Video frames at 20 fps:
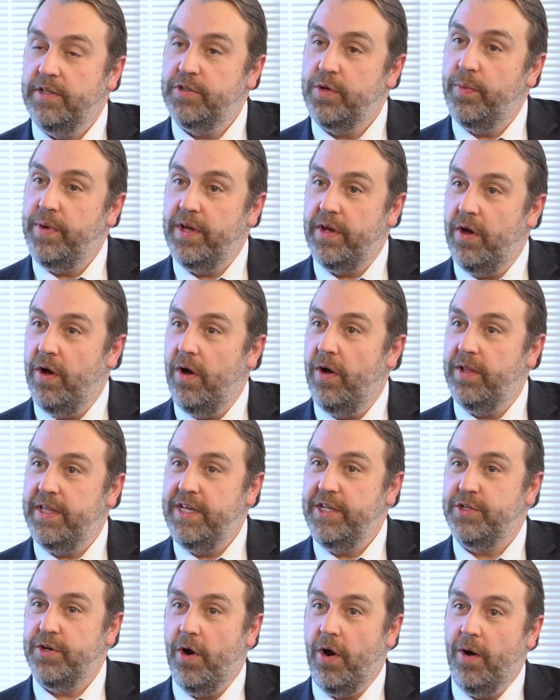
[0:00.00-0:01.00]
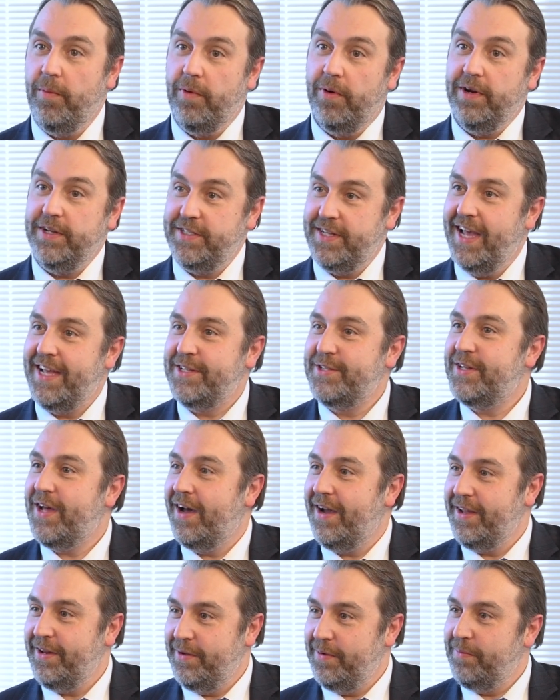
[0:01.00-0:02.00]
so we call each armor a test
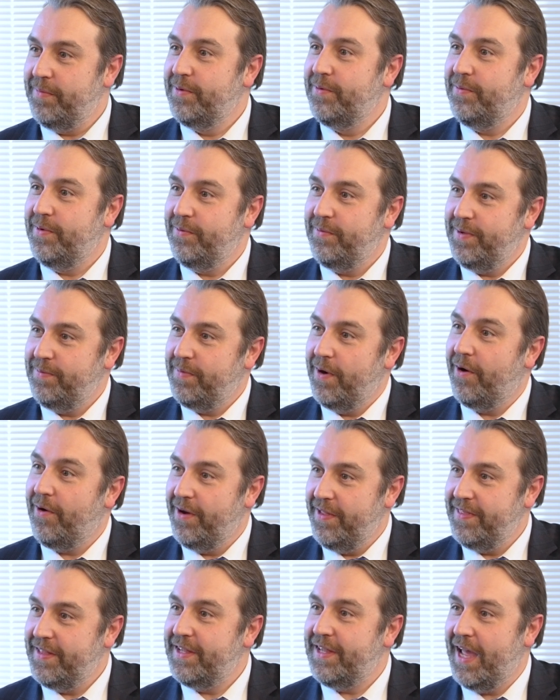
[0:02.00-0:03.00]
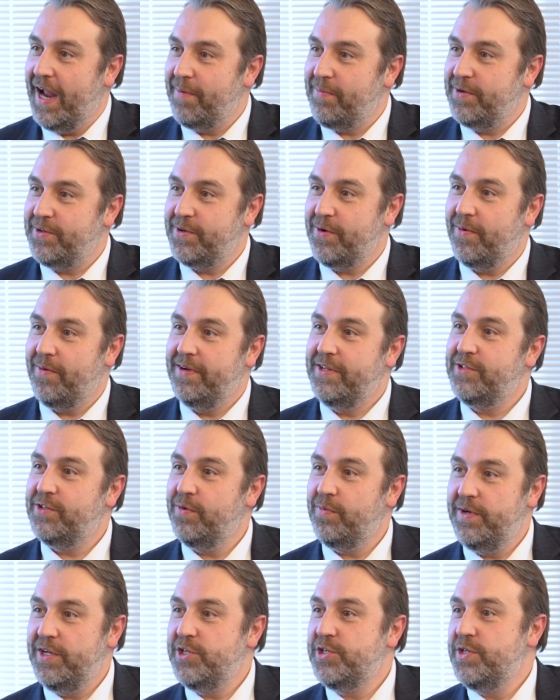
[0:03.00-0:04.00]
item when we mm-hmm. are in the laboratory. So
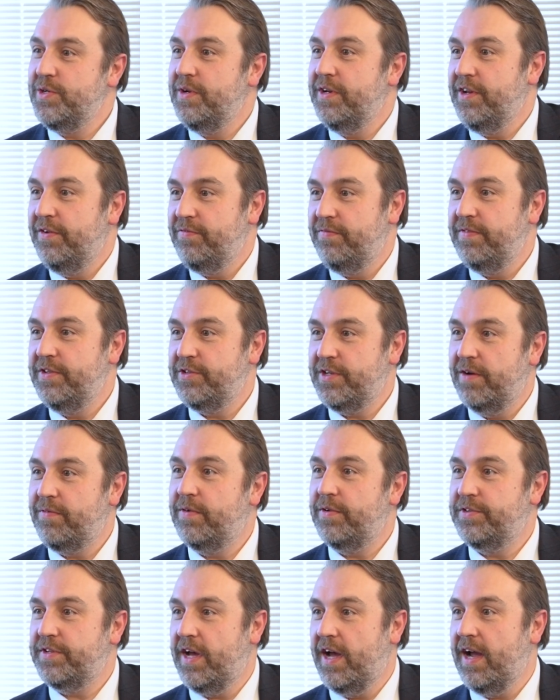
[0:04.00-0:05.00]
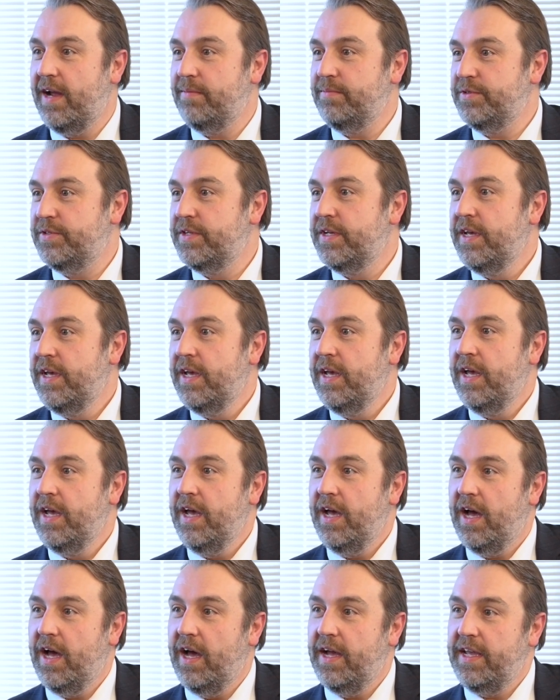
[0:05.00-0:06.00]
we shoot it several times,
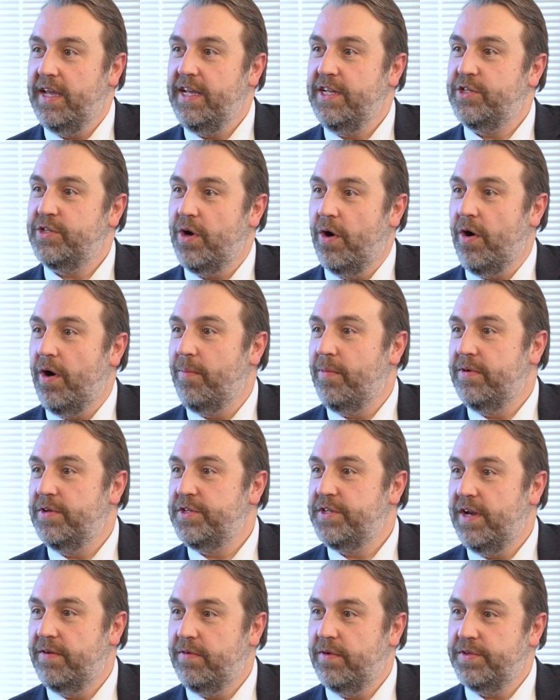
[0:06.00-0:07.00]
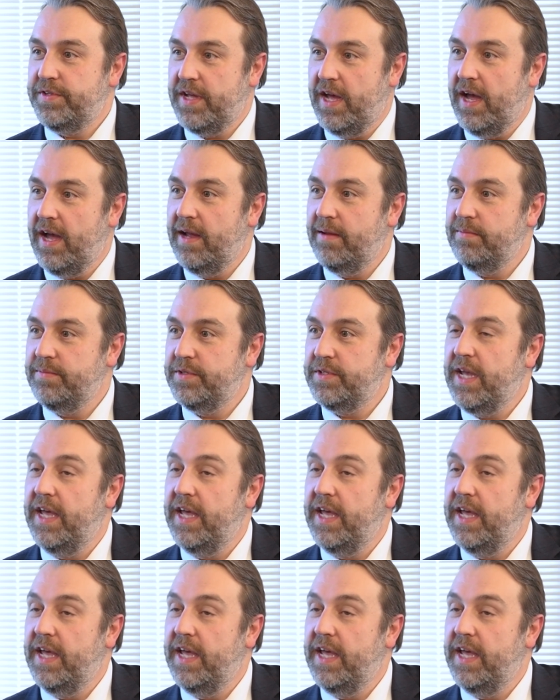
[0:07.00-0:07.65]
each armor several times.